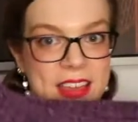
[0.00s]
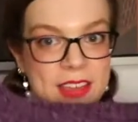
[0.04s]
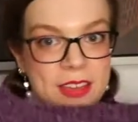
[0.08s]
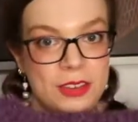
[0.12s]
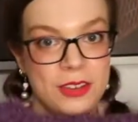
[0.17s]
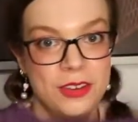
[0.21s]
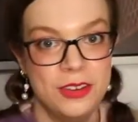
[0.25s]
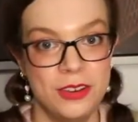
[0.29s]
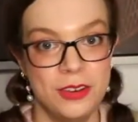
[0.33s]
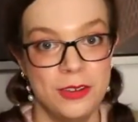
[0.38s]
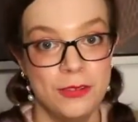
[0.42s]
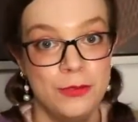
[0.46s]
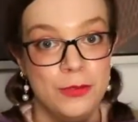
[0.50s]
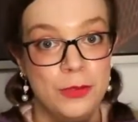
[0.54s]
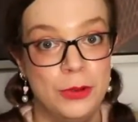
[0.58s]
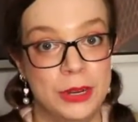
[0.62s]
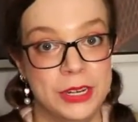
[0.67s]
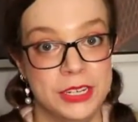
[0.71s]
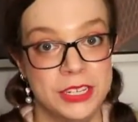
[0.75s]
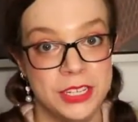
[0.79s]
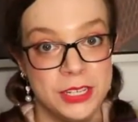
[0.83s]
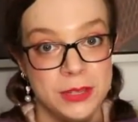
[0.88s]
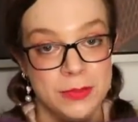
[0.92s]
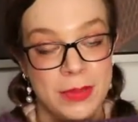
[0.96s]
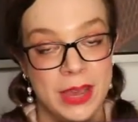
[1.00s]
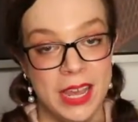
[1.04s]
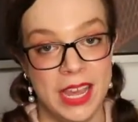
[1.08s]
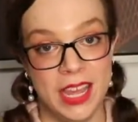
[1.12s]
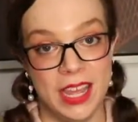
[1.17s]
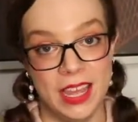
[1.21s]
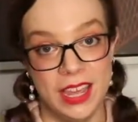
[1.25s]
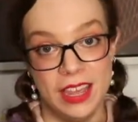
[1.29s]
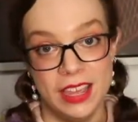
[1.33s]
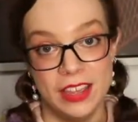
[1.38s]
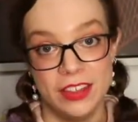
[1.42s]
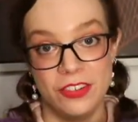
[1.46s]
couldn't afford to
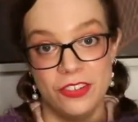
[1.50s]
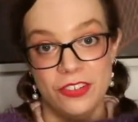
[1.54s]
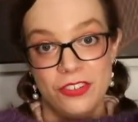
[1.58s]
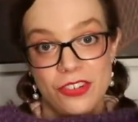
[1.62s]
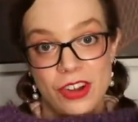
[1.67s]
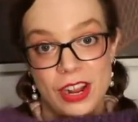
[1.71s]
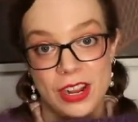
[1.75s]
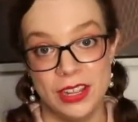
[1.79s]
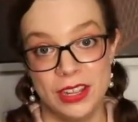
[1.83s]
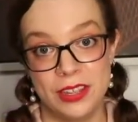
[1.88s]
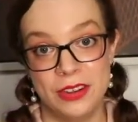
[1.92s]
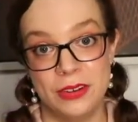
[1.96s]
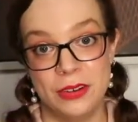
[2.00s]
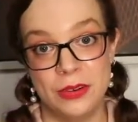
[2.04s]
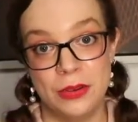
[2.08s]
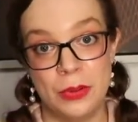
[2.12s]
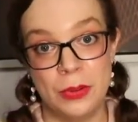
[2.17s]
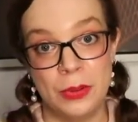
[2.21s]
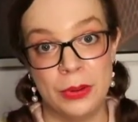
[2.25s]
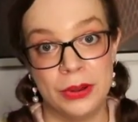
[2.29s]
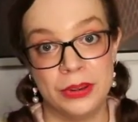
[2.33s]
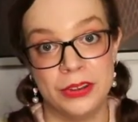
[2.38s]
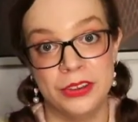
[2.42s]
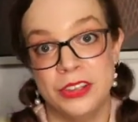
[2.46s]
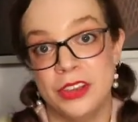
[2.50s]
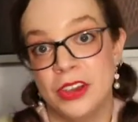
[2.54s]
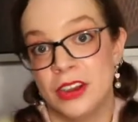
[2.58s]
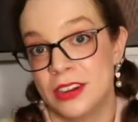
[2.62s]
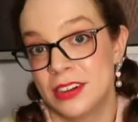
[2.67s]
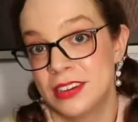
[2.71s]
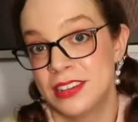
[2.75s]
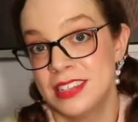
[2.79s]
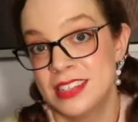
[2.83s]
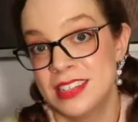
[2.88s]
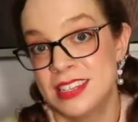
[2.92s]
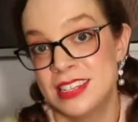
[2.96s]
buy Dragon Horde
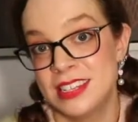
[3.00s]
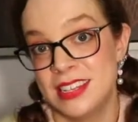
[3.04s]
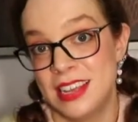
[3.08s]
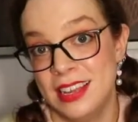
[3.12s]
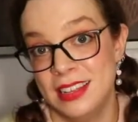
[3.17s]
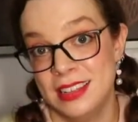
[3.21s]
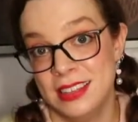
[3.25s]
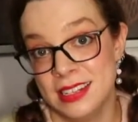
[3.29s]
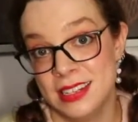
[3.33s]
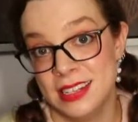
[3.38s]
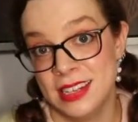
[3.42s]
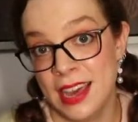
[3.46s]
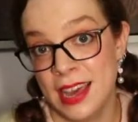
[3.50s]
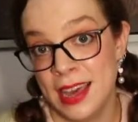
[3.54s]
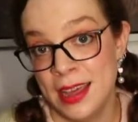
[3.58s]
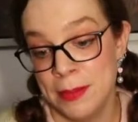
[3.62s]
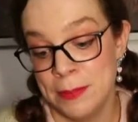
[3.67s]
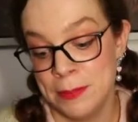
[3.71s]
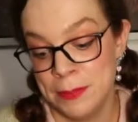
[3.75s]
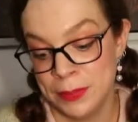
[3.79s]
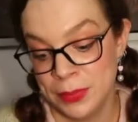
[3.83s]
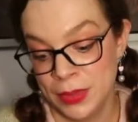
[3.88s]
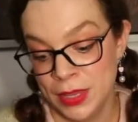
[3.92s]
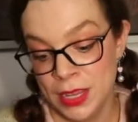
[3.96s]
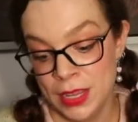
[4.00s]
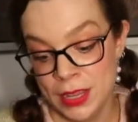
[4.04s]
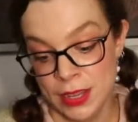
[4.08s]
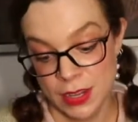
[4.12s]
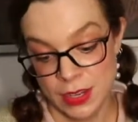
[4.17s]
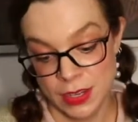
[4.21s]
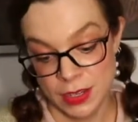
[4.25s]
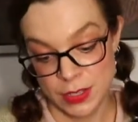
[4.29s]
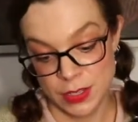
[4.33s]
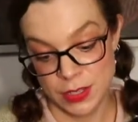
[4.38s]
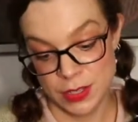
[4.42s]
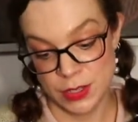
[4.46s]
yarns at the time,
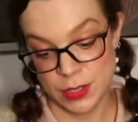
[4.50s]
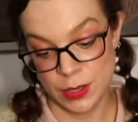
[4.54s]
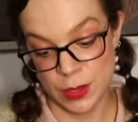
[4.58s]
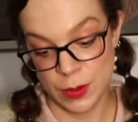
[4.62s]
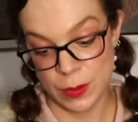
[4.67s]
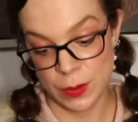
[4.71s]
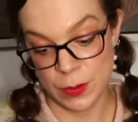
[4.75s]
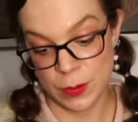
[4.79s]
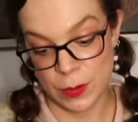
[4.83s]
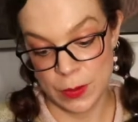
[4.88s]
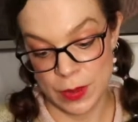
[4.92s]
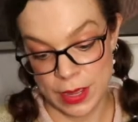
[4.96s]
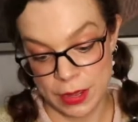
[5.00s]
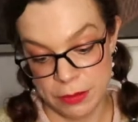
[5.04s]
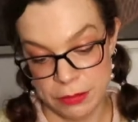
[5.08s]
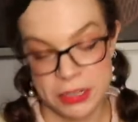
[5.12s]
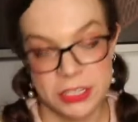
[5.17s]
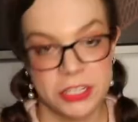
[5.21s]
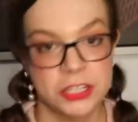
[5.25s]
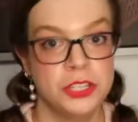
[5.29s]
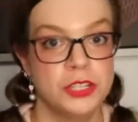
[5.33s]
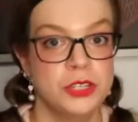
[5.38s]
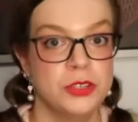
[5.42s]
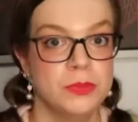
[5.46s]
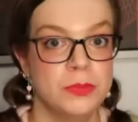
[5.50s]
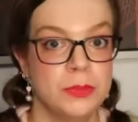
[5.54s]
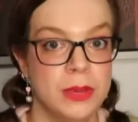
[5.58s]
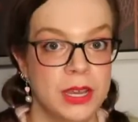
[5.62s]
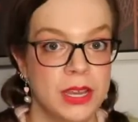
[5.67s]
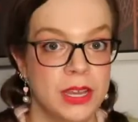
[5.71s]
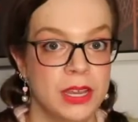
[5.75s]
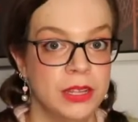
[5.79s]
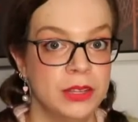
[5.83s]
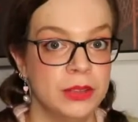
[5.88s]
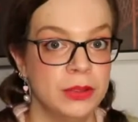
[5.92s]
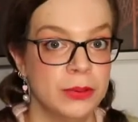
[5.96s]
so I went to
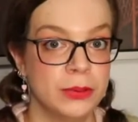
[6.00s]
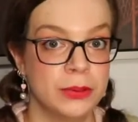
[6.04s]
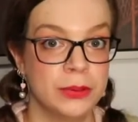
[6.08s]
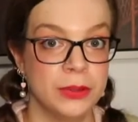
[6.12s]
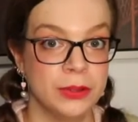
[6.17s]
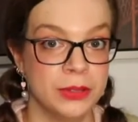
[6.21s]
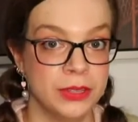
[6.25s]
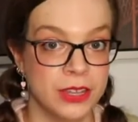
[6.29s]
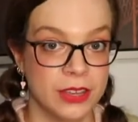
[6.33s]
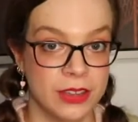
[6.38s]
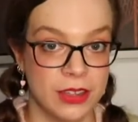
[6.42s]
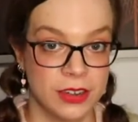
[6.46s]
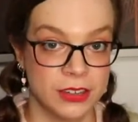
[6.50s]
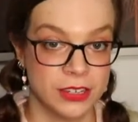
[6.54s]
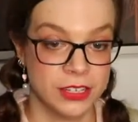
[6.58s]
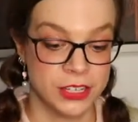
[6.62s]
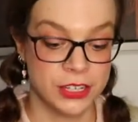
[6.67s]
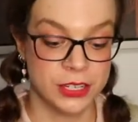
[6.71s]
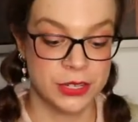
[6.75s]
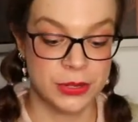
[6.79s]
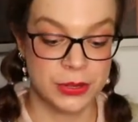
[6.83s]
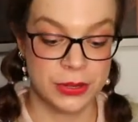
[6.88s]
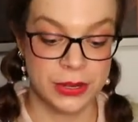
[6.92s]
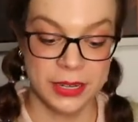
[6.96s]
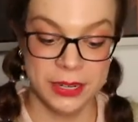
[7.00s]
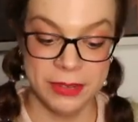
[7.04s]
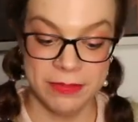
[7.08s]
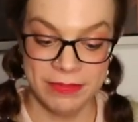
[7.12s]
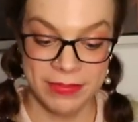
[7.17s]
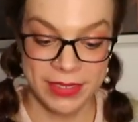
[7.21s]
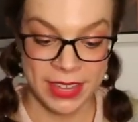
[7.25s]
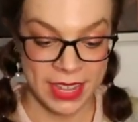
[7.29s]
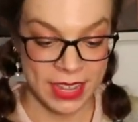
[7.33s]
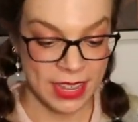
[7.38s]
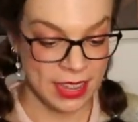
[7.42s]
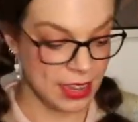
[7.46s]
my local yarn store
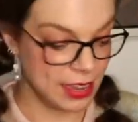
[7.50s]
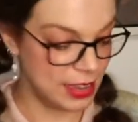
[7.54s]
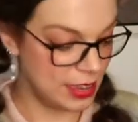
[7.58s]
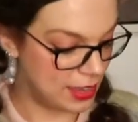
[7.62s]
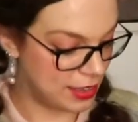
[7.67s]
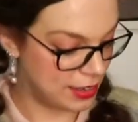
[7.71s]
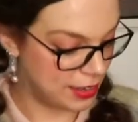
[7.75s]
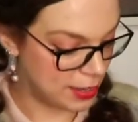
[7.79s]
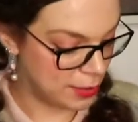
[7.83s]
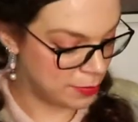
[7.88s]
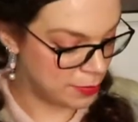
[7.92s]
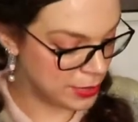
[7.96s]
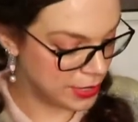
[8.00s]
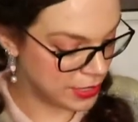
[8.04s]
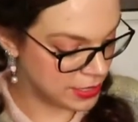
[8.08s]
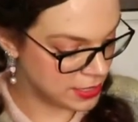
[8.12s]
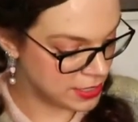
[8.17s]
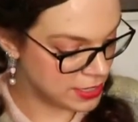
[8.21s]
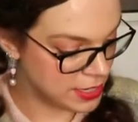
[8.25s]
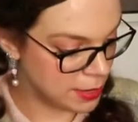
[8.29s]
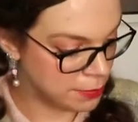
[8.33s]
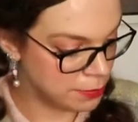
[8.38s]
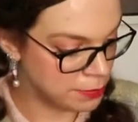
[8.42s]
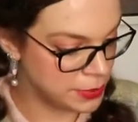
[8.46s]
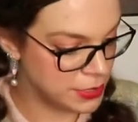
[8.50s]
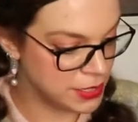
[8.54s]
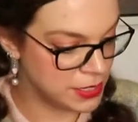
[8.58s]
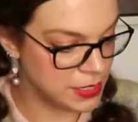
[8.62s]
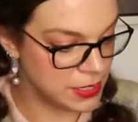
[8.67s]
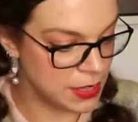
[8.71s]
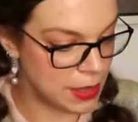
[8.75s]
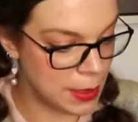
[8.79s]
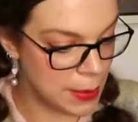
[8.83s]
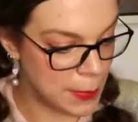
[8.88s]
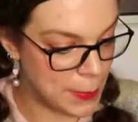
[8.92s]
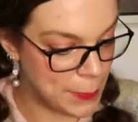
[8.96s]
and I picked up
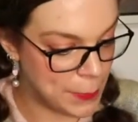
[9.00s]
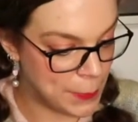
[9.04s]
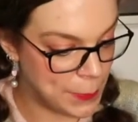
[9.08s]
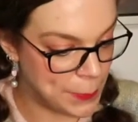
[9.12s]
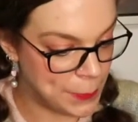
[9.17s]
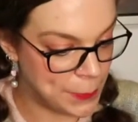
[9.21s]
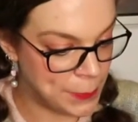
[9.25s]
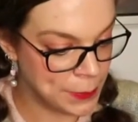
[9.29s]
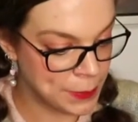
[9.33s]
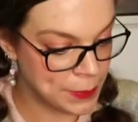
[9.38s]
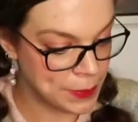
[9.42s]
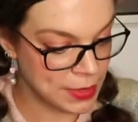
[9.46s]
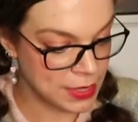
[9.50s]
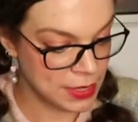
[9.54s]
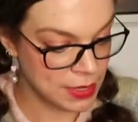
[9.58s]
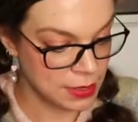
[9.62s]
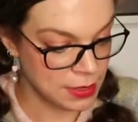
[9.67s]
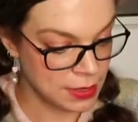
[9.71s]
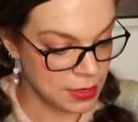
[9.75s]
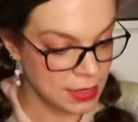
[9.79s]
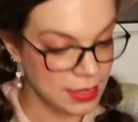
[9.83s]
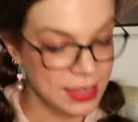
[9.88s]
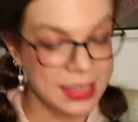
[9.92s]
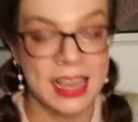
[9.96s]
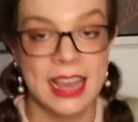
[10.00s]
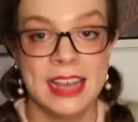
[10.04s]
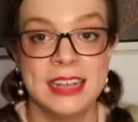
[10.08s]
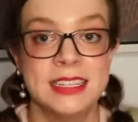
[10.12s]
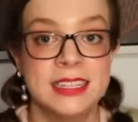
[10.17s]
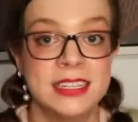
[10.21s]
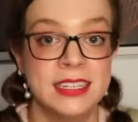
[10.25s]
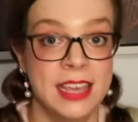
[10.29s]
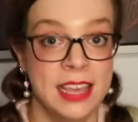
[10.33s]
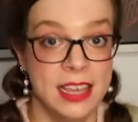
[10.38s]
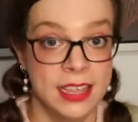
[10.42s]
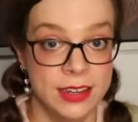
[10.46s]
some
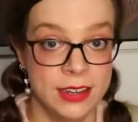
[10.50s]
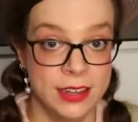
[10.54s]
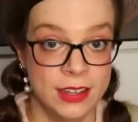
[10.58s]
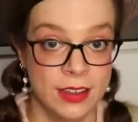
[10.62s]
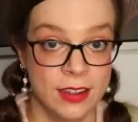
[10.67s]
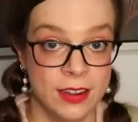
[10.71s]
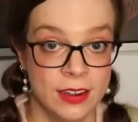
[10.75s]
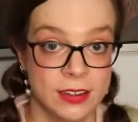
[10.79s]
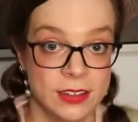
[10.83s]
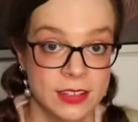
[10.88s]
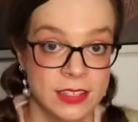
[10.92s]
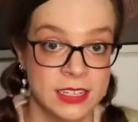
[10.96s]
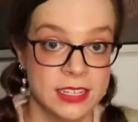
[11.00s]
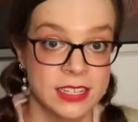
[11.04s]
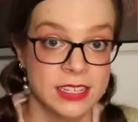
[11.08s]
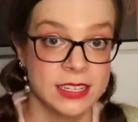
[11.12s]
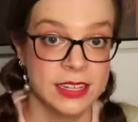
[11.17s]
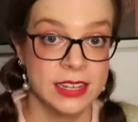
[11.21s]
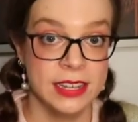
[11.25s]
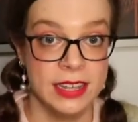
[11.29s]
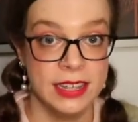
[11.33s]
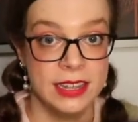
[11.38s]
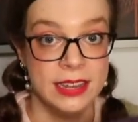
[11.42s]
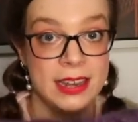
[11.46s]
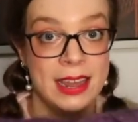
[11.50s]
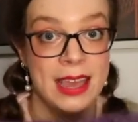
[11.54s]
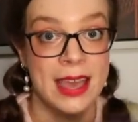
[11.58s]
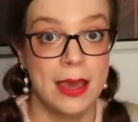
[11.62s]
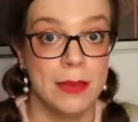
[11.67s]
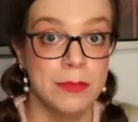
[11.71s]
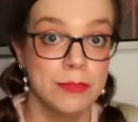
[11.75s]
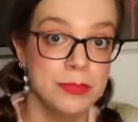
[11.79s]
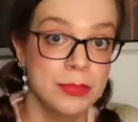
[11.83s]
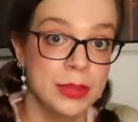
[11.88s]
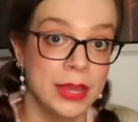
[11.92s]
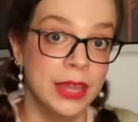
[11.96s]
Cascade yarns in
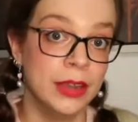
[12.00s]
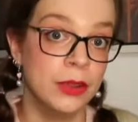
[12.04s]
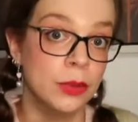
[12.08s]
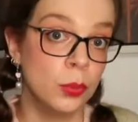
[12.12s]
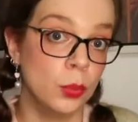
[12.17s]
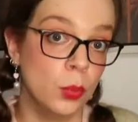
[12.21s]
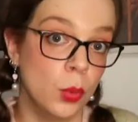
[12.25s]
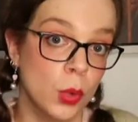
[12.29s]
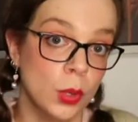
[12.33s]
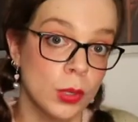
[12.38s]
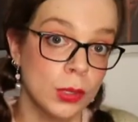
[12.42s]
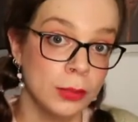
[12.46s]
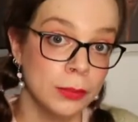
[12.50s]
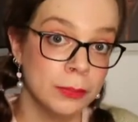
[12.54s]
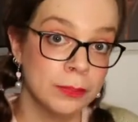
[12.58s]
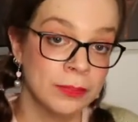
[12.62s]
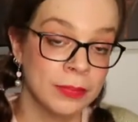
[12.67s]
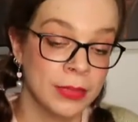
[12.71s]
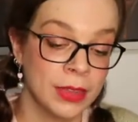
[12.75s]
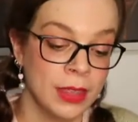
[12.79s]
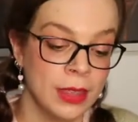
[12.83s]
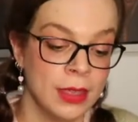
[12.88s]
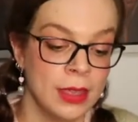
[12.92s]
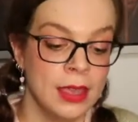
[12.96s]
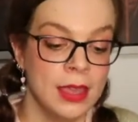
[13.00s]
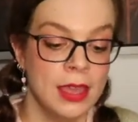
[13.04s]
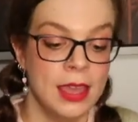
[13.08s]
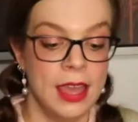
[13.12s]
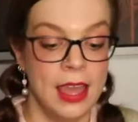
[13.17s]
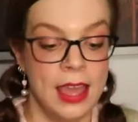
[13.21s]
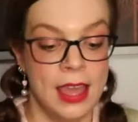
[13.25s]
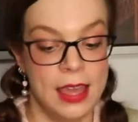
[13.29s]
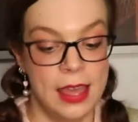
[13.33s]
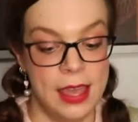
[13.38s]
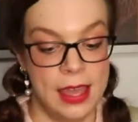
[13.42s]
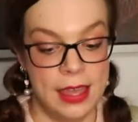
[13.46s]
hemp and wool,
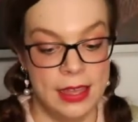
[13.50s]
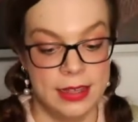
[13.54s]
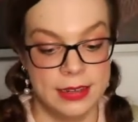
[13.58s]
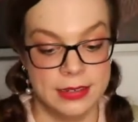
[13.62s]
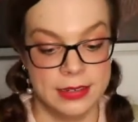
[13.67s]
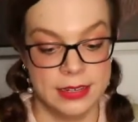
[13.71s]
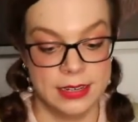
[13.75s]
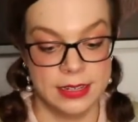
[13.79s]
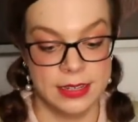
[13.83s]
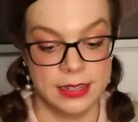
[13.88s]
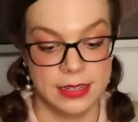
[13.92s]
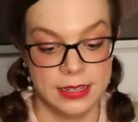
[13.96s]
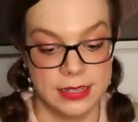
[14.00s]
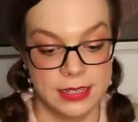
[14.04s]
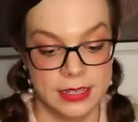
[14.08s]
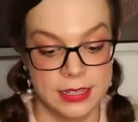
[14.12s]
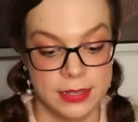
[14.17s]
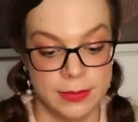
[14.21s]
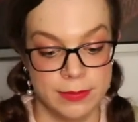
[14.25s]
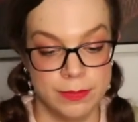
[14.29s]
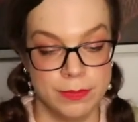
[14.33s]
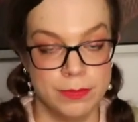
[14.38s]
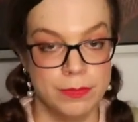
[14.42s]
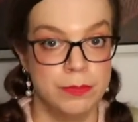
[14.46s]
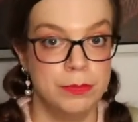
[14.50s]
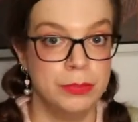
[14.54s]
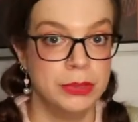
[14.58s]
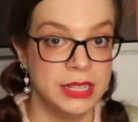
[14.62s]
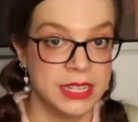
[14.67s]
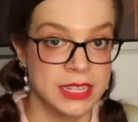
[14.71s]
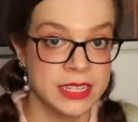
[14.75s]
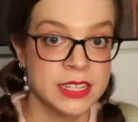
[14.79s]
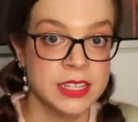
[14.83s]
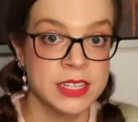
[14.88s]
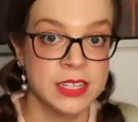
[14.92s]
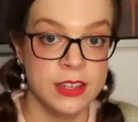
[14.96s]
and some
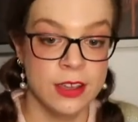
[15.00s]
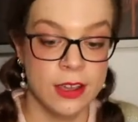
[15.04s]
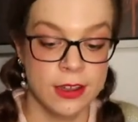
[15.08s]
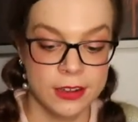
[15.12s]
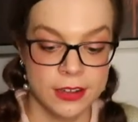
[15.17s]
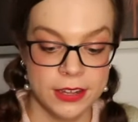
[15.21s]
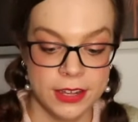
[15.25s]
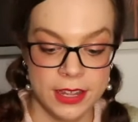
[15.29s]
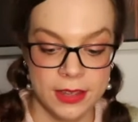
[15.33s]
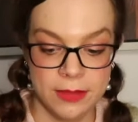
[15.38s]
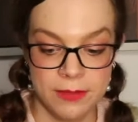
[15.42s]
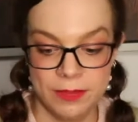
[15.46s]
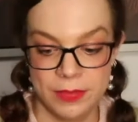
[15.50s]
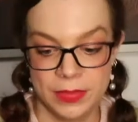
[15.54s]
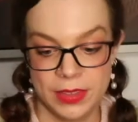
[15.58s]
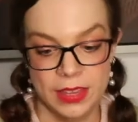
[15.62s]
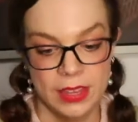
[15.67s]
Bliss yarn